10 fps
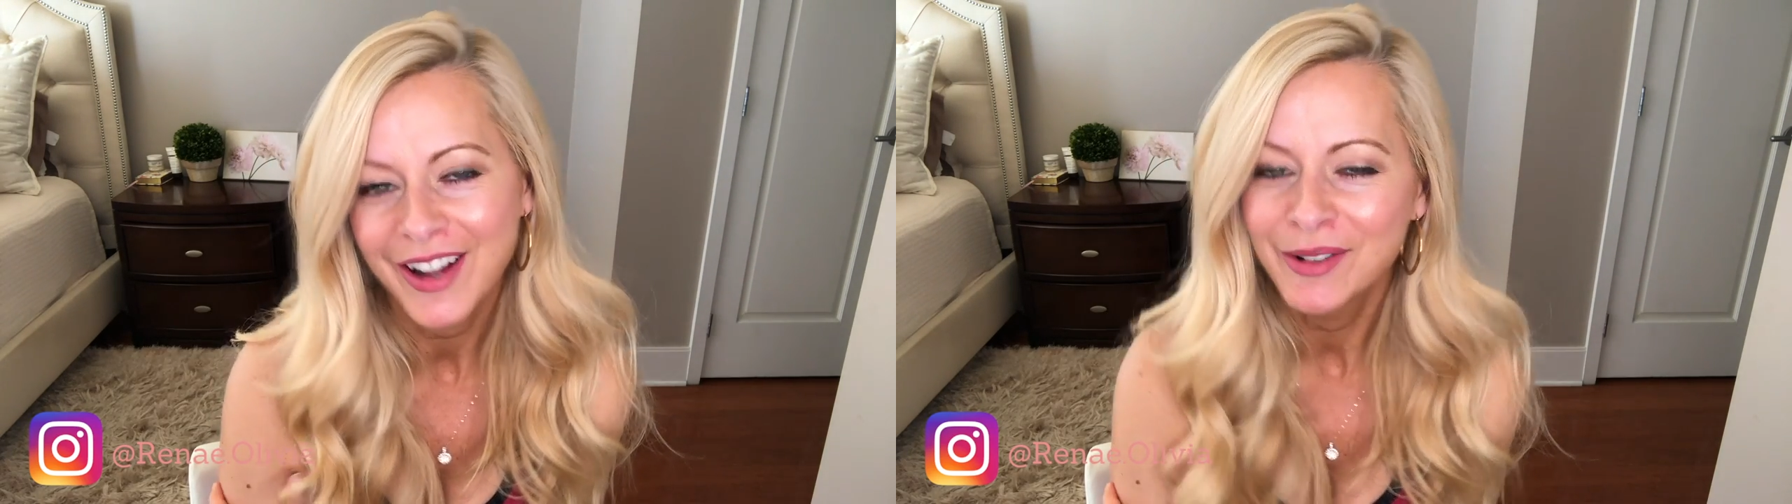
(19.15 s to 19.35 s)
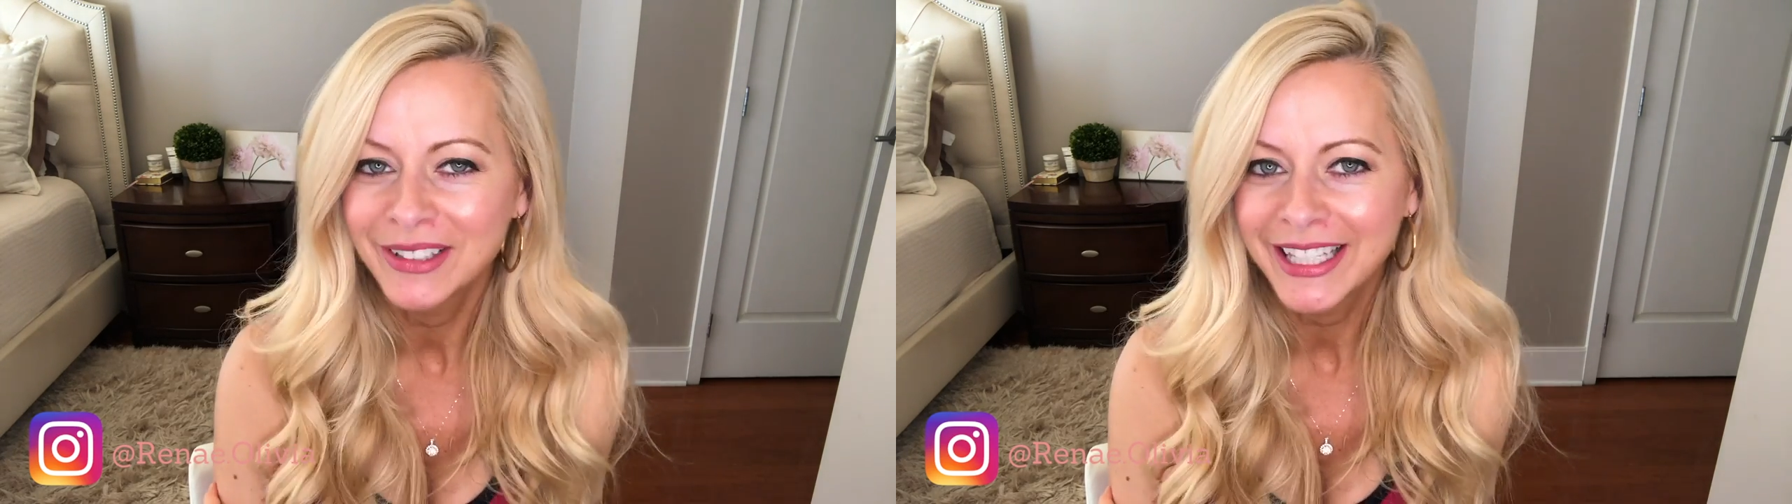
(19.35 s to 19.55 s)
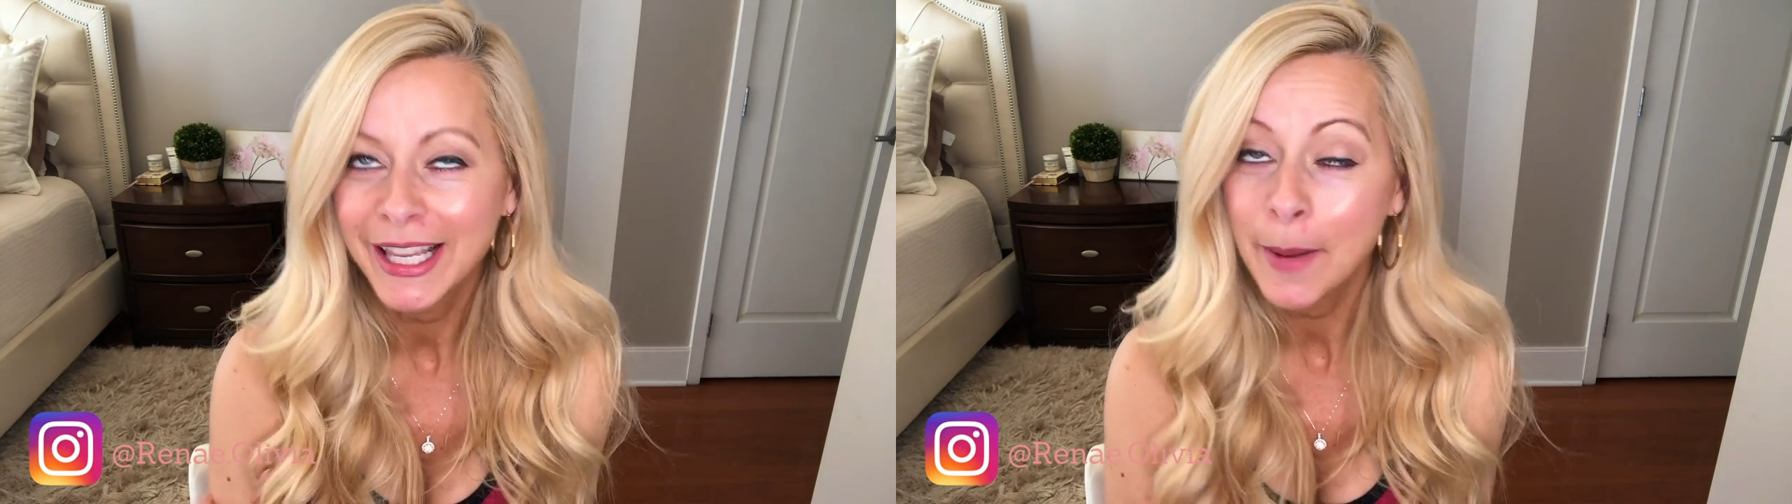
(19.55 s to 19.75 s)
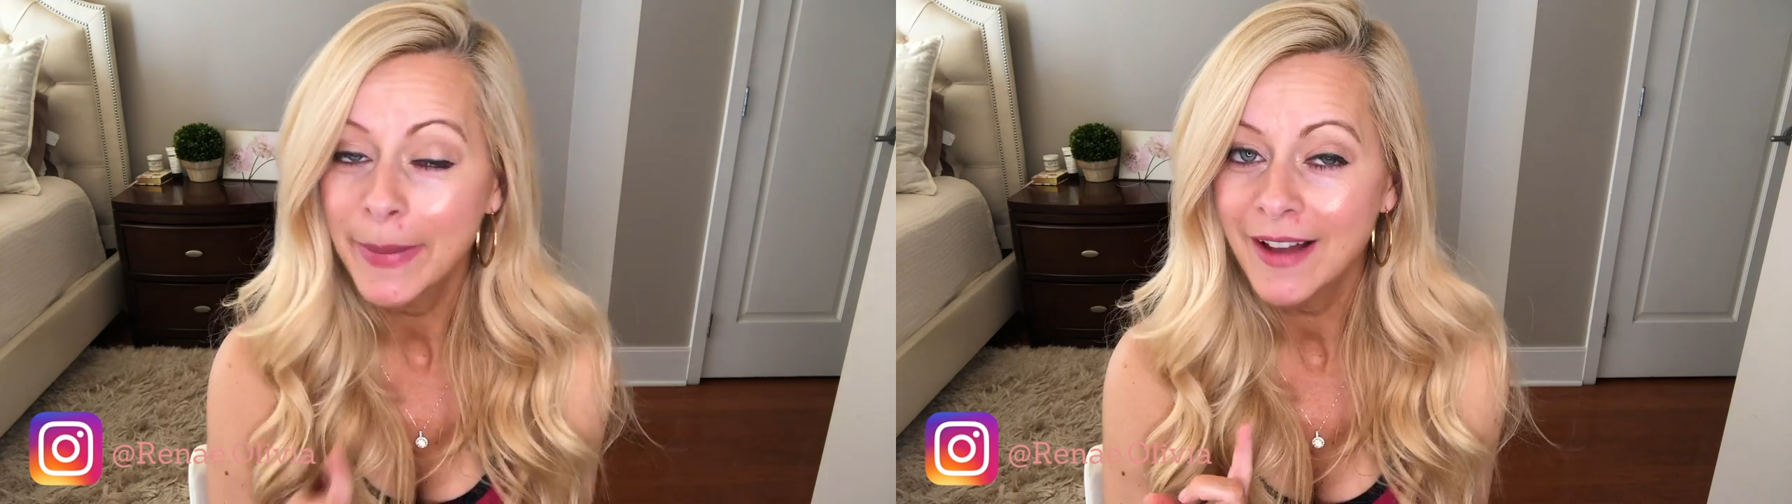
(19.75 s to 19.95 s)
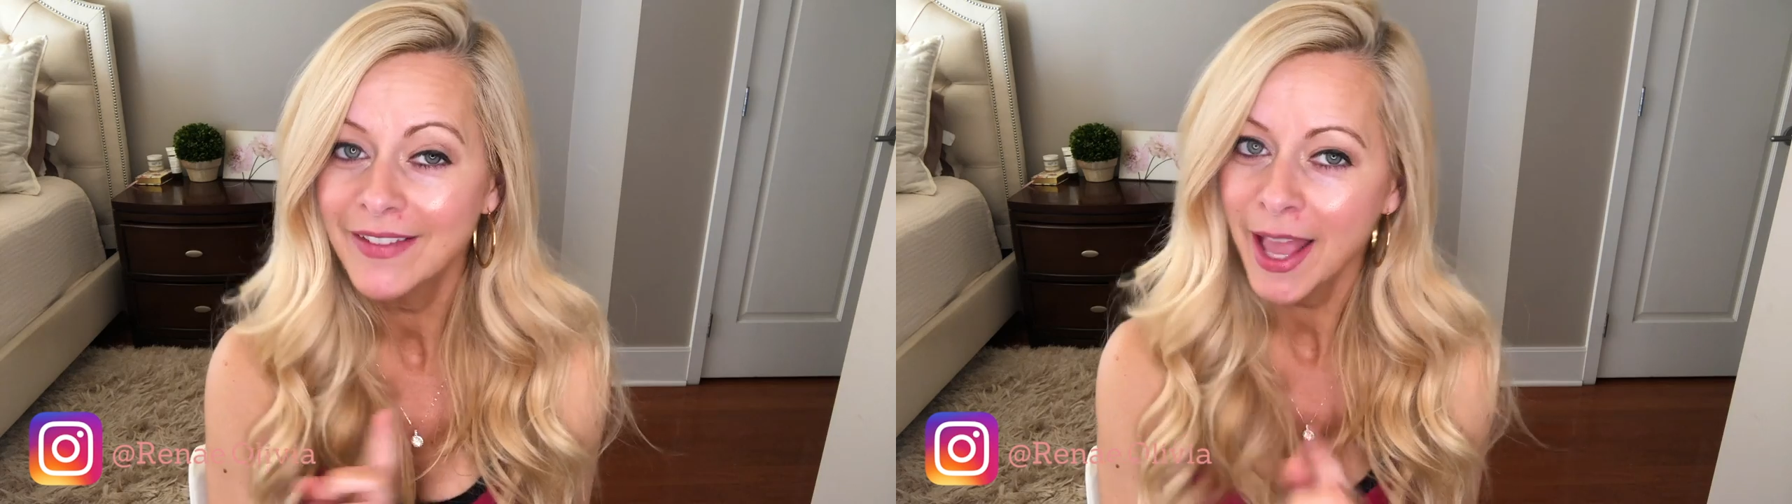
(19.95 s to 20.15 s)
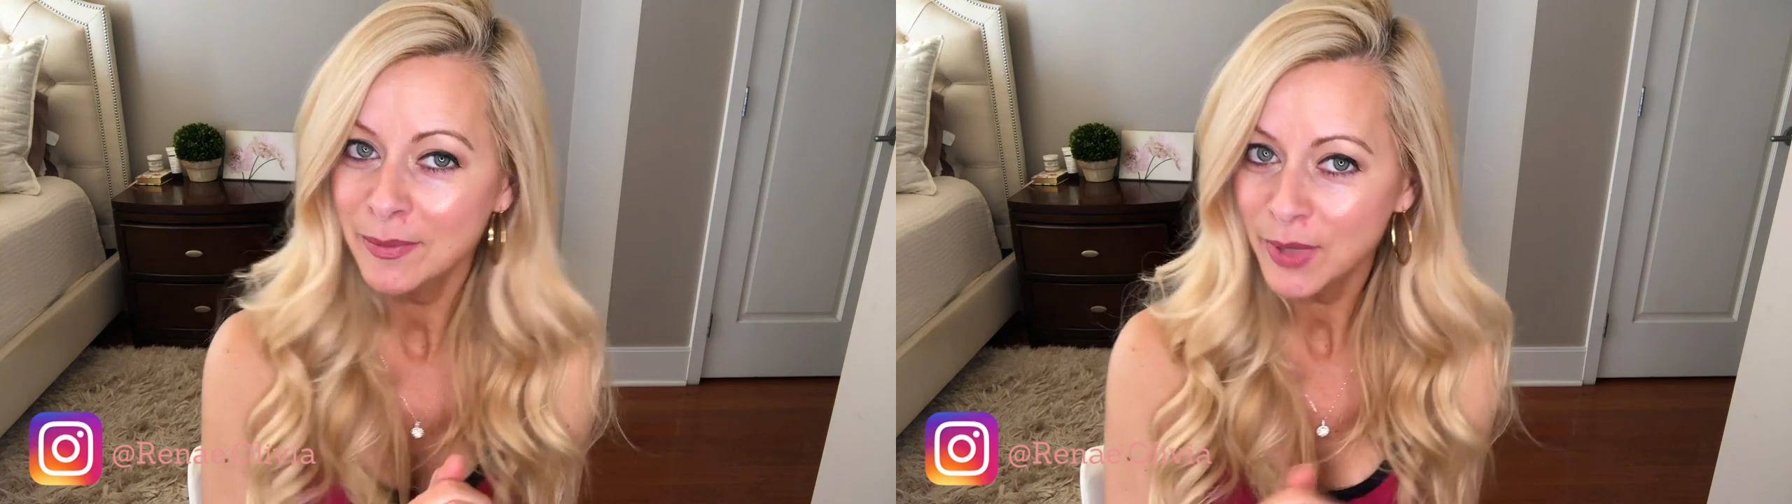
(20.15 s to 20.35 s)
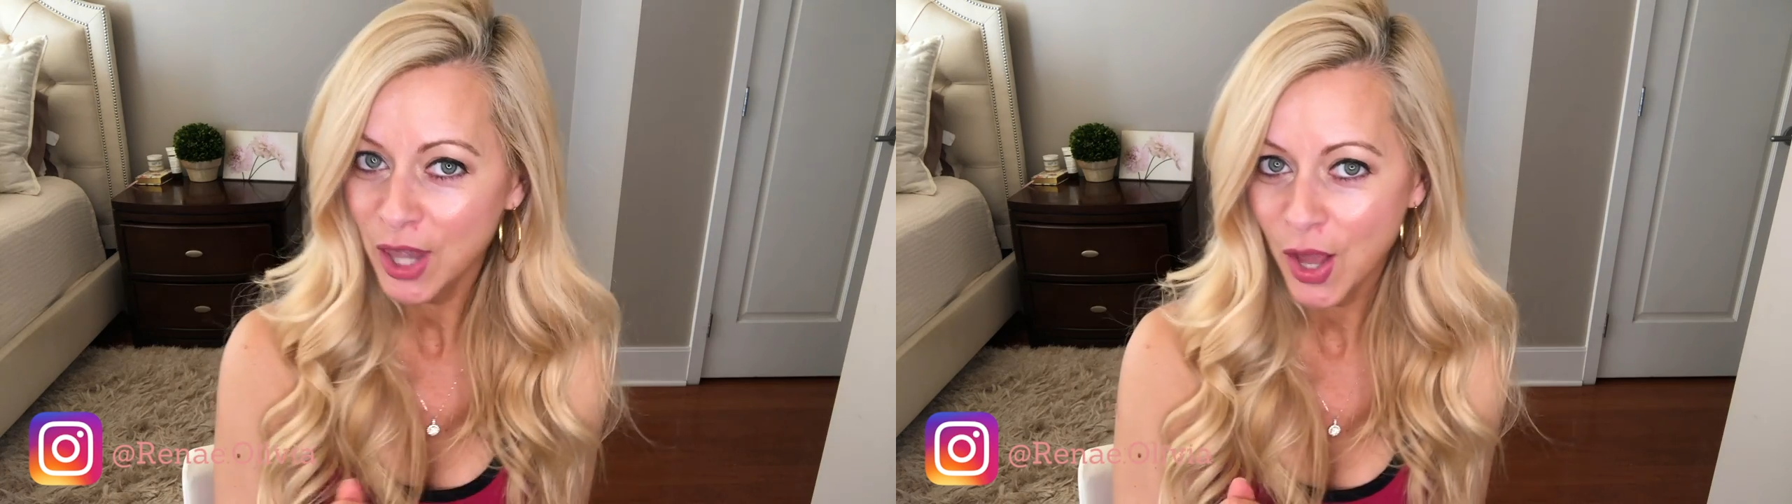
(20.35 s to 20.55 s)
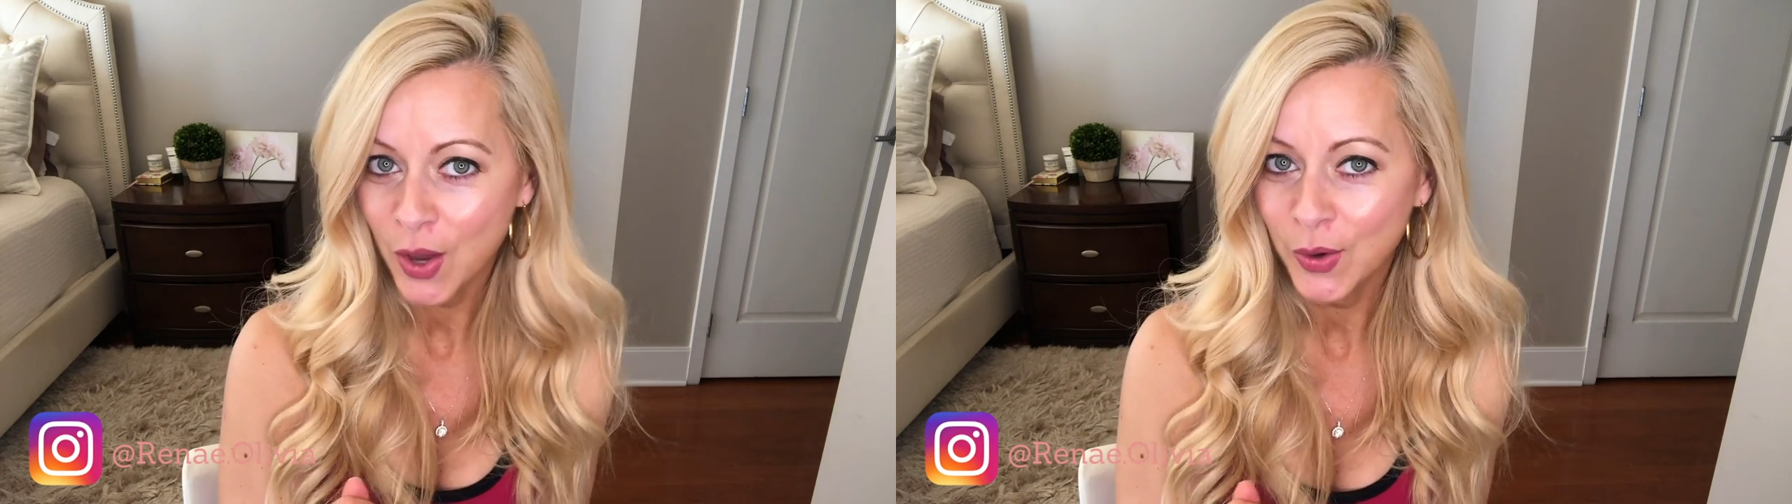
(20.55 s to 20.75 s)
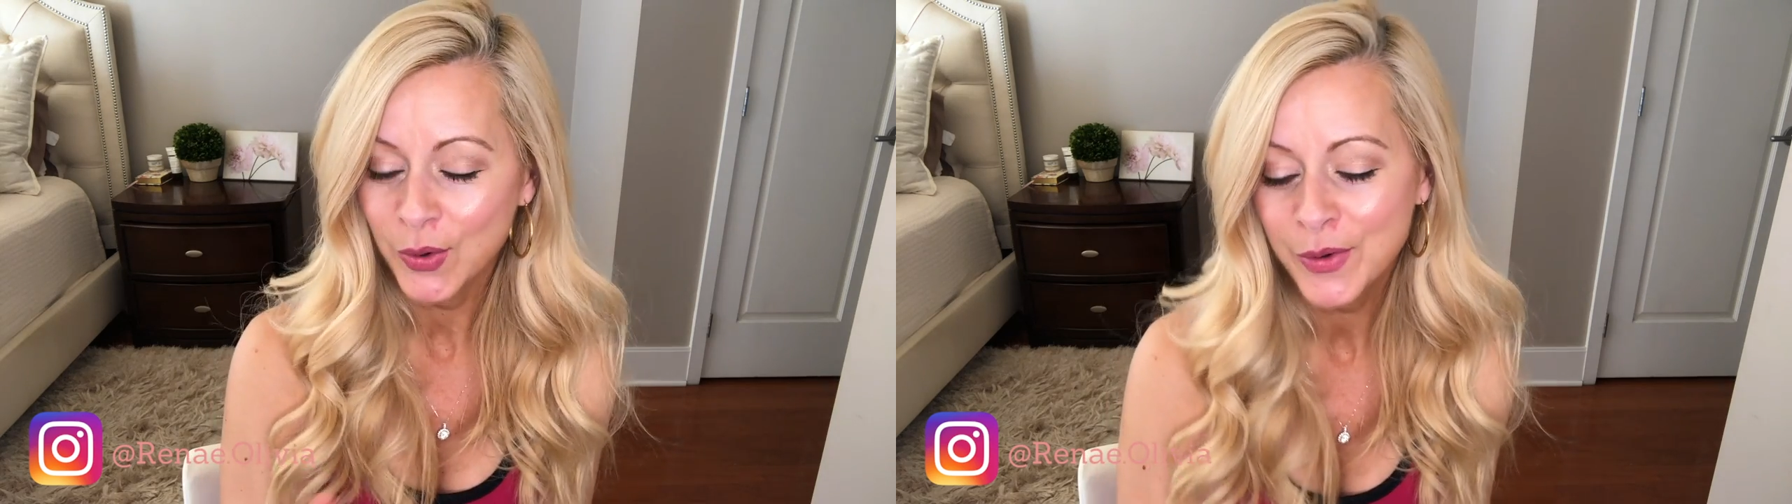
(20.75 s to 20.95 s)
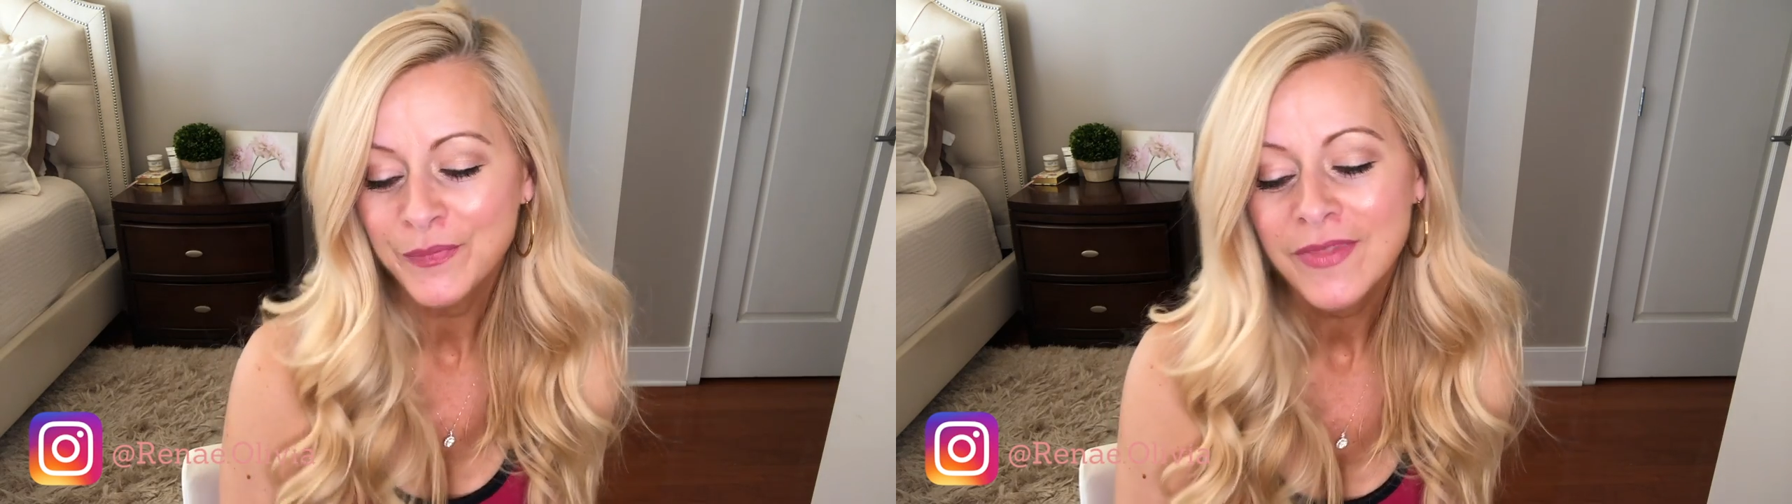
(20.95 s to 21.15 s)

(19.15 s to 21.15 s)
I will link it above and below.